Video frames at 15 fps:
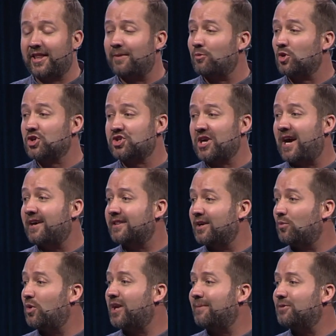of them were shocked
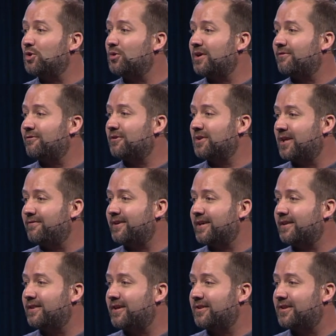at what I'm doing for a
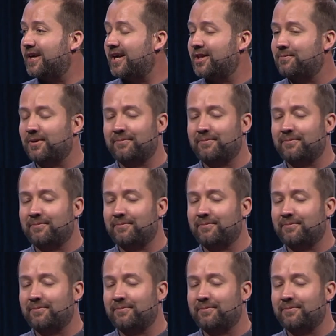living these days,